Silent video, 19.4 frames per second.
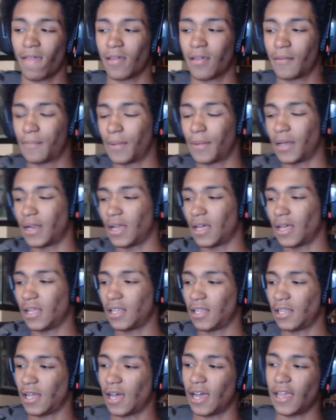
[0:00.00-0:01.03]
But
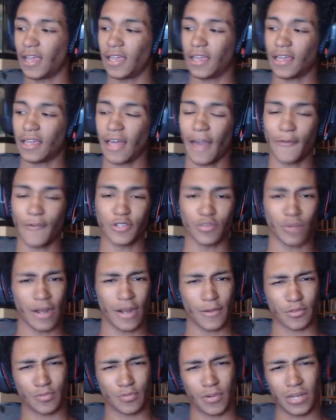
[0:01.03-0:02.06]
I was when I was
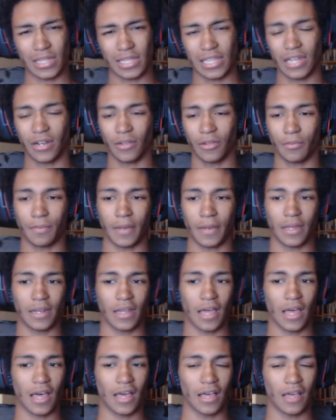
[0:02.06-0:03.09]
pretty little. But
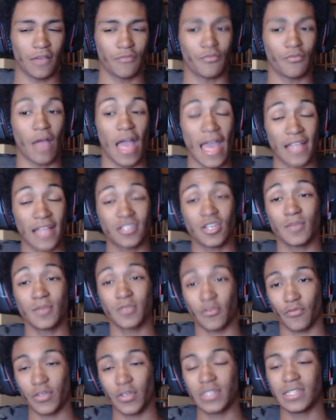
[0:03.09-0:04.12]
in terms of
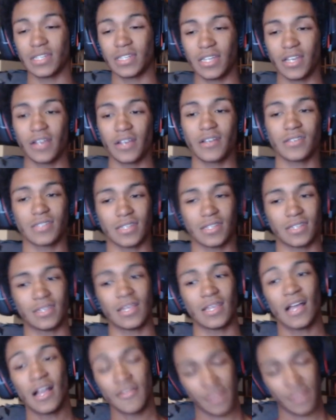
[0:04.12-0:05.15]
recent years and
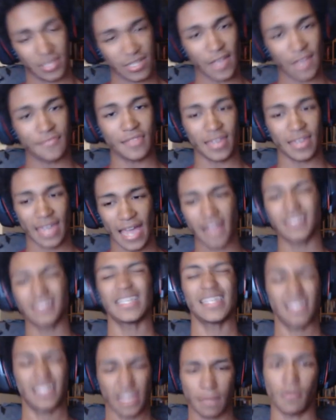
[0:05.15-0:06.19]
the stuff that counts, I'd
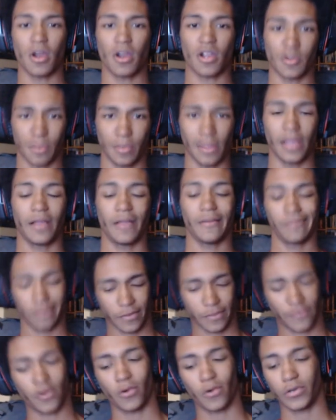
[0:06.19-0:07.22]
say Markiplier, of
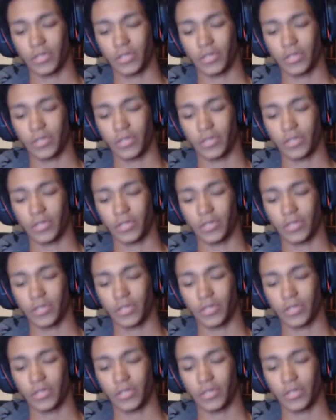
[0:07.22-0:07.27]
course.